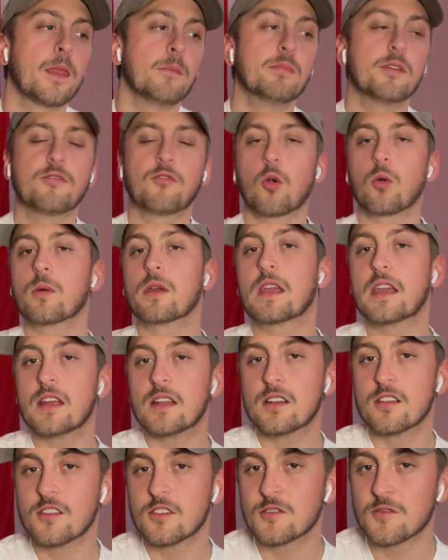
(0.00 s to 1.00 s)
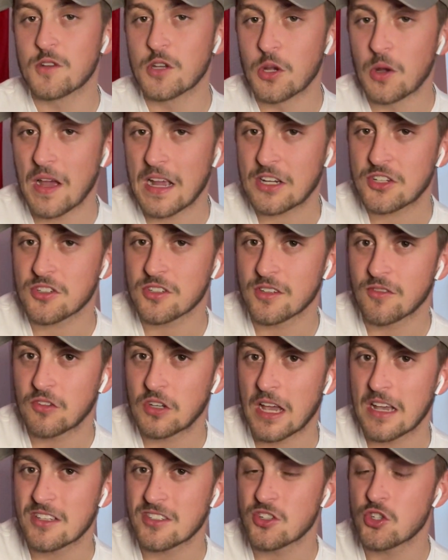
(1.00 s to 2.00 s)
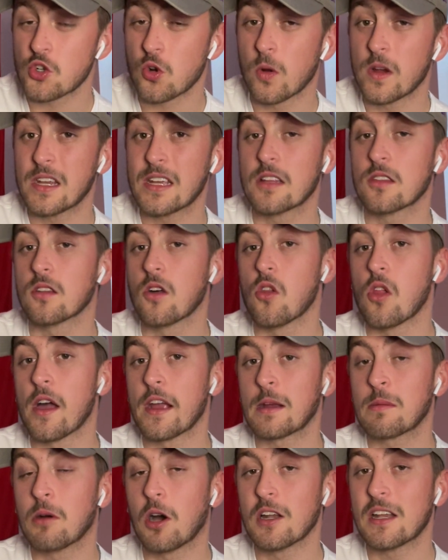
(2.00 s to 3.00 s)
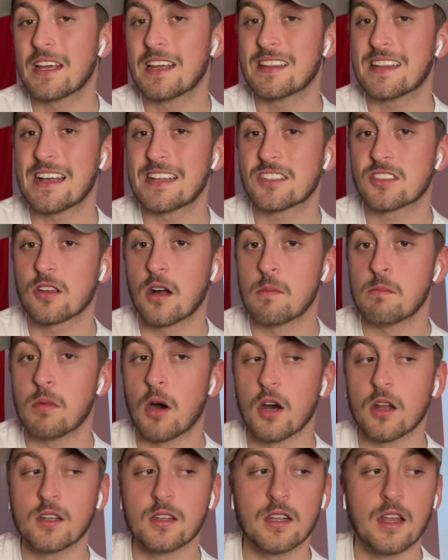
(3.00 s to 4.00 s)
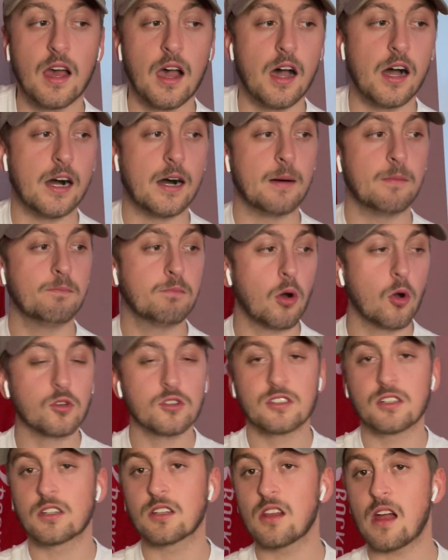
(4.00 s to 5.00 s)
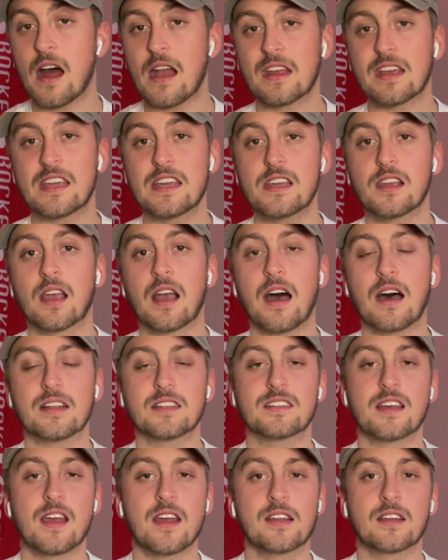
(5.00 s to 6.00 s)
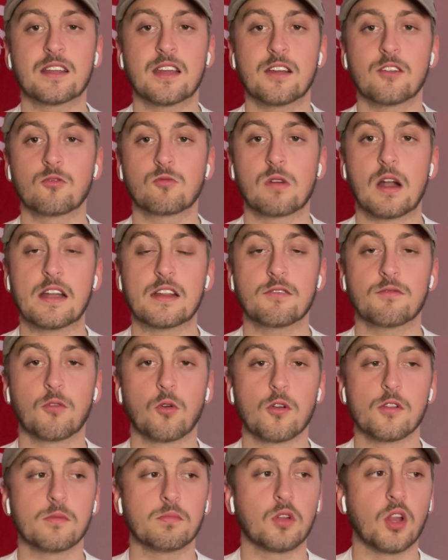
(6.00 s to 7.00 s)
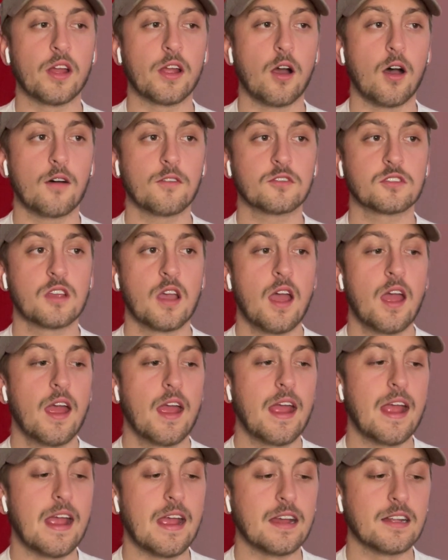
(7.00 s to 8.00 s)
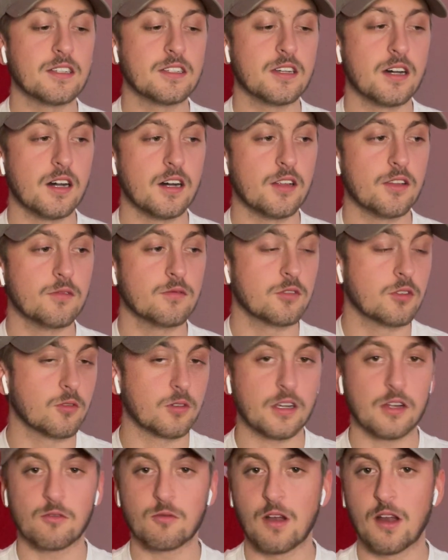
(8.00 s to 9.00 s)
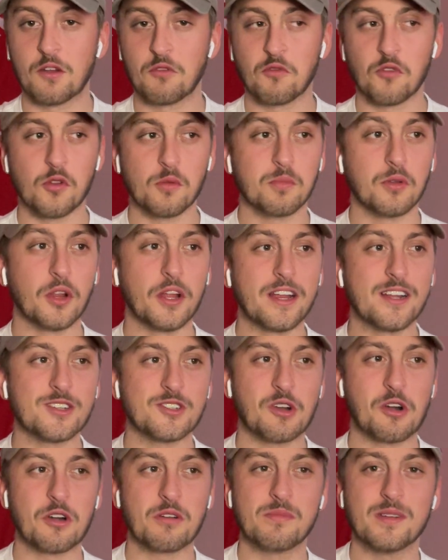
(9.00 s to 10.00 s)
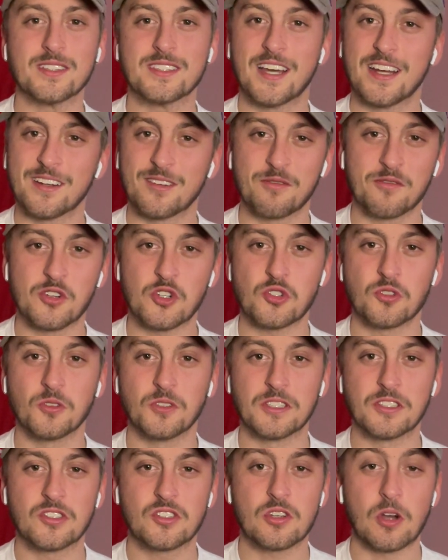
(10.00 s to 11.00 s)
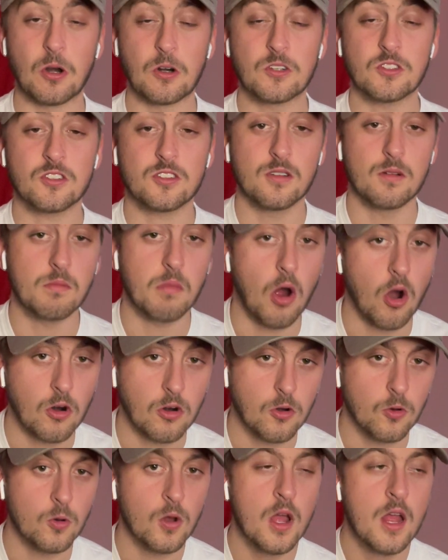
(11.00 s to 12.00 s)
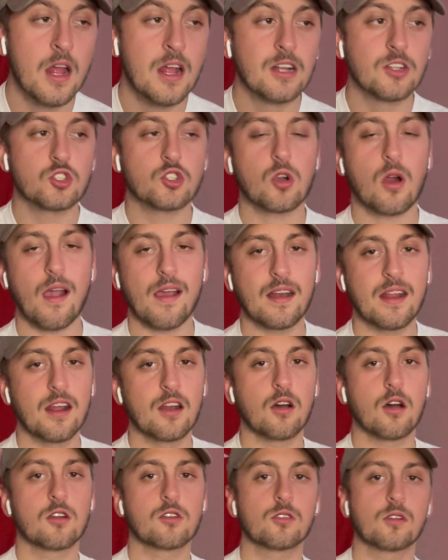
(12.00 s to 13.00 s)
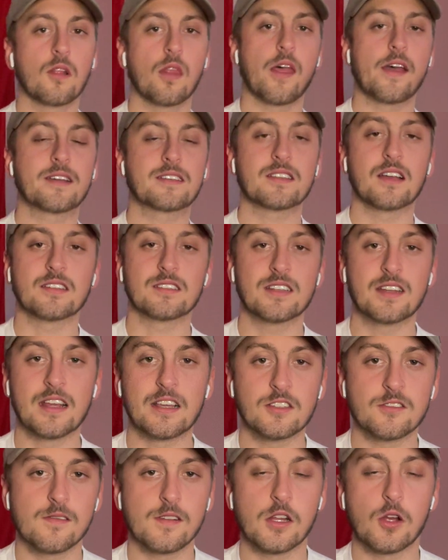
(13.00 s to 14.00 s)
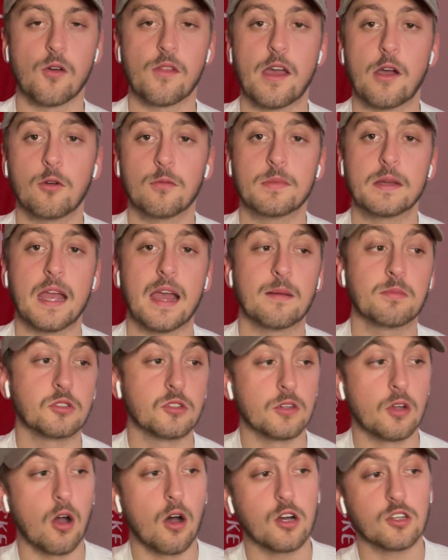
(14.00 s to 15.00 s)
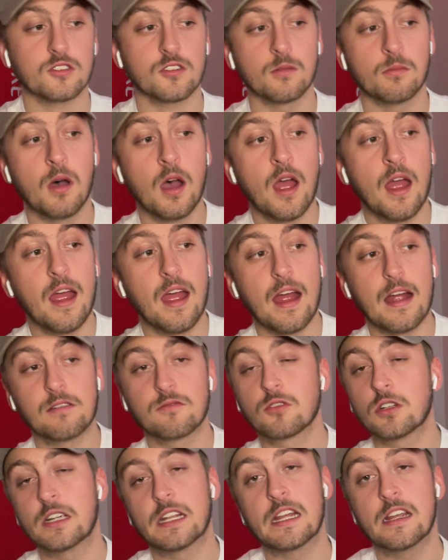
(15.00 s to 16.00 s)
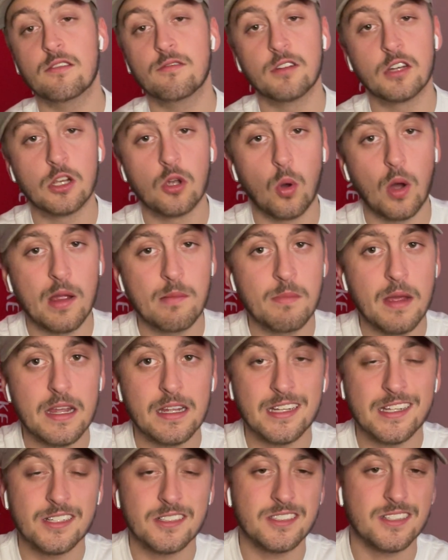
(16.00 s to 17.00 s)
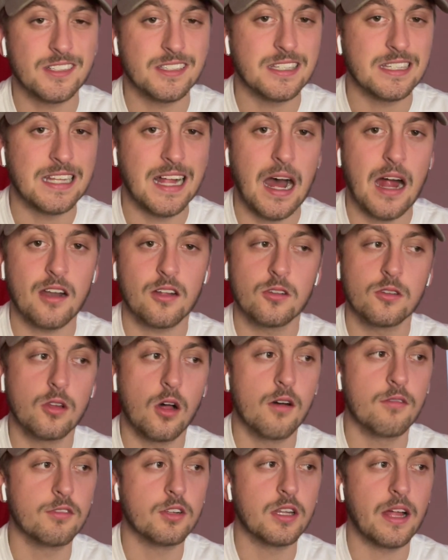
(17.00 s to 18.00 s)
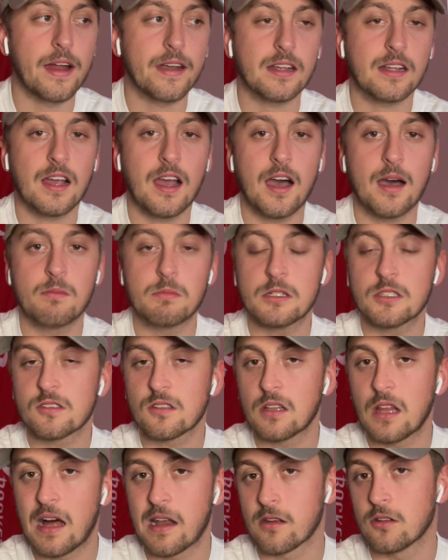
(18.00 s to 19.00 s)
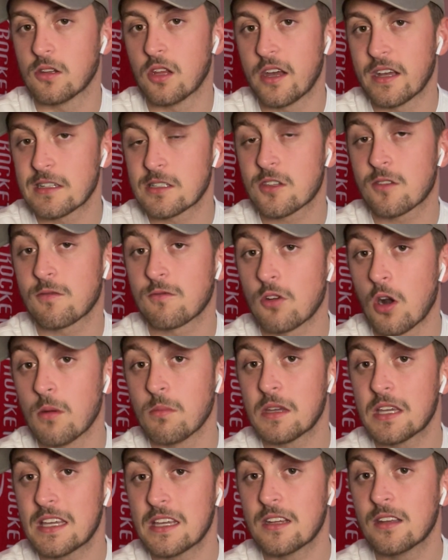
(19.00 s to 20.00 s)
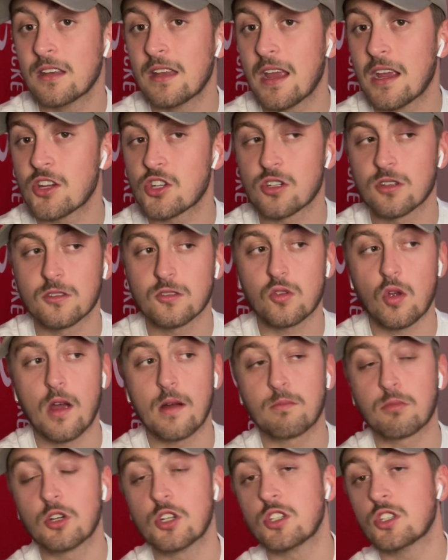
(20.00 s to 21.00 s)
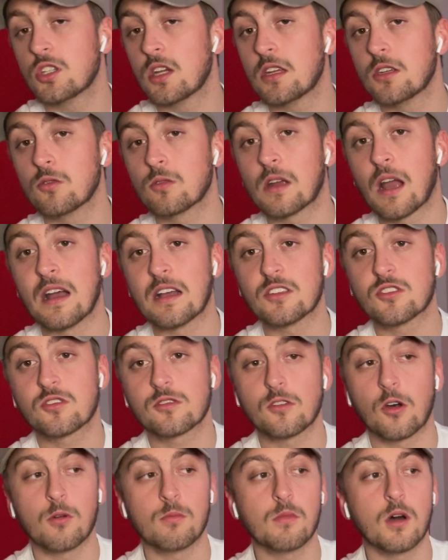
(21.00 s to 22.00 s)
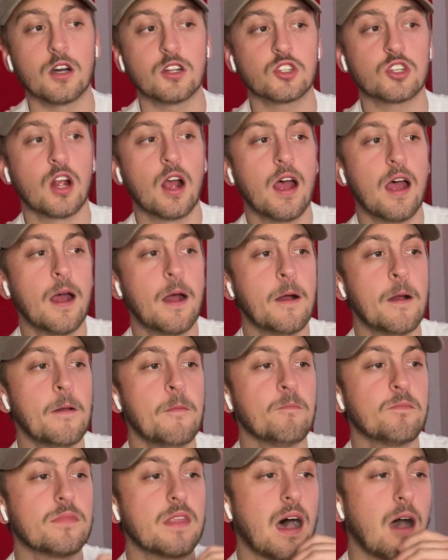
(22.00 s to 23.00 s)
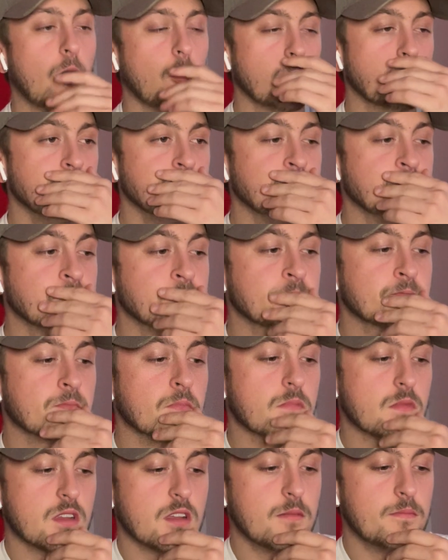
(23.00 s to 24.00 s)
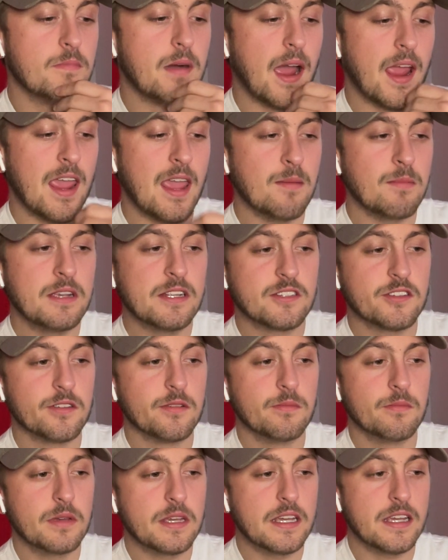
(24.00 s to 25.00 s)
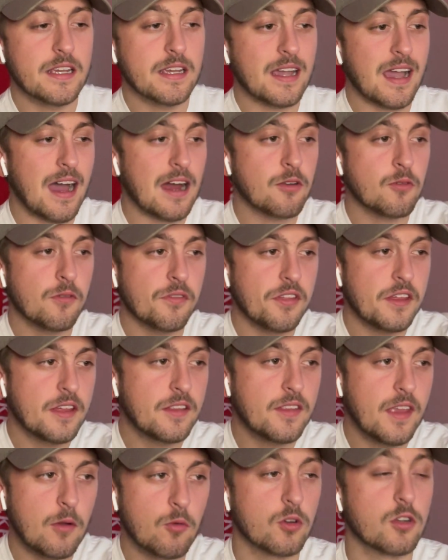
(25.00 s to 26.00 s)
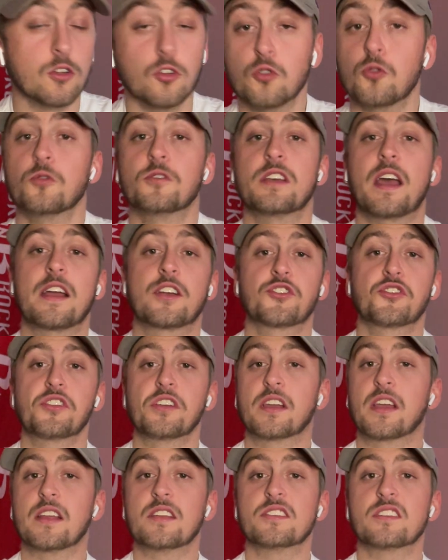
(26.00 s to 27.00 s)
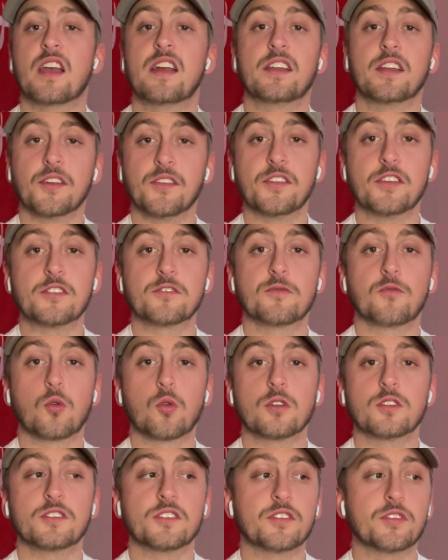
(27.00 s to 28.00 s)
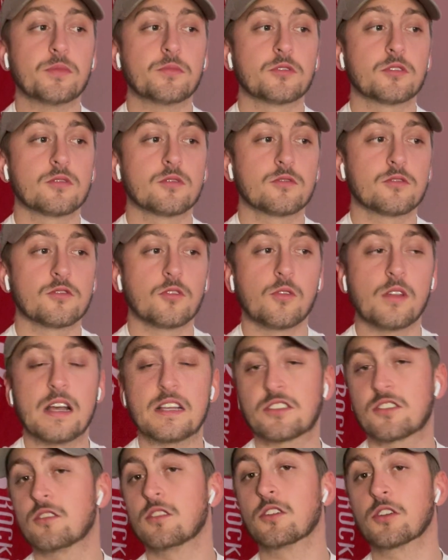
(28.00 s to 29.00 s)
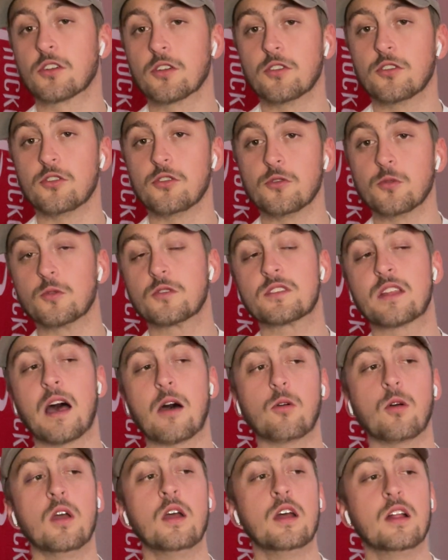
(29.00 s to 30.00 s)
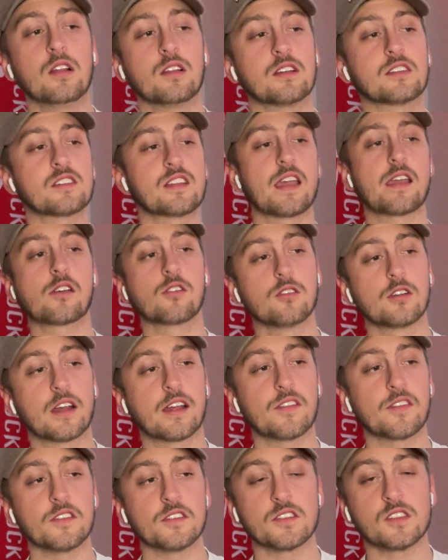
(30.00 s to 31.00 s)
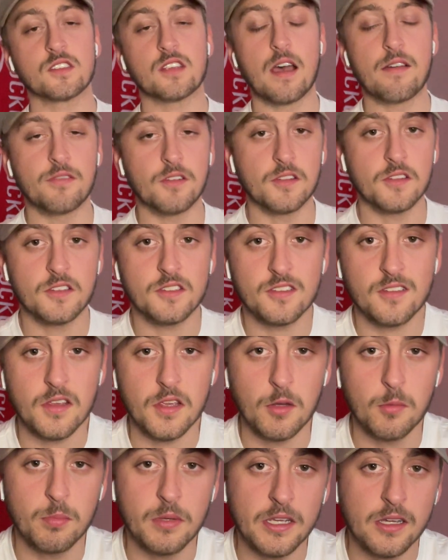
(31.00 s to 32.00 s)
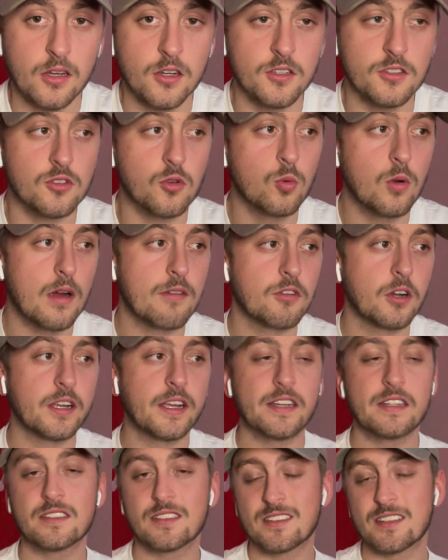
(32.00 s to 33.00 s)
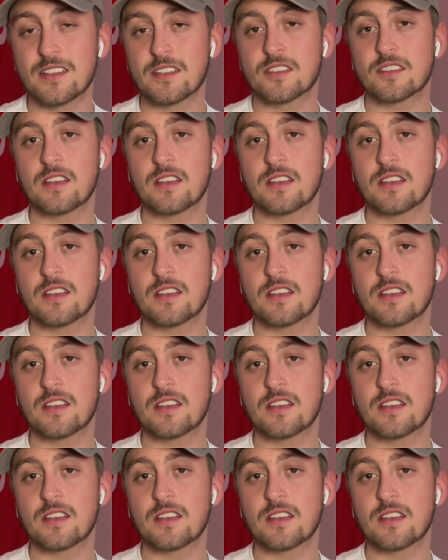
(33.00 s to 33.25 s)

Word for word: before we get into this video, actually, if you guys enjoy it, hit the like button, hit that sub button. Uh, posting a lot of heat content, getting ready for the playoffs, and uh, you know, getting ready for the play-in tournament that officially starts tomorrow. Let's try and hit 100 likes on today's video. That would be absolutely awesome. Every Heat video I make gets a lot of love, a lot of comments, a lot of likes from Heat Nation. So I appreciate you guys so much. Now, Miami, to me, I don't think they would lose actually against any of these four teams. So that's the good news. Now, let's take a look at this seventh seed because whoever gets this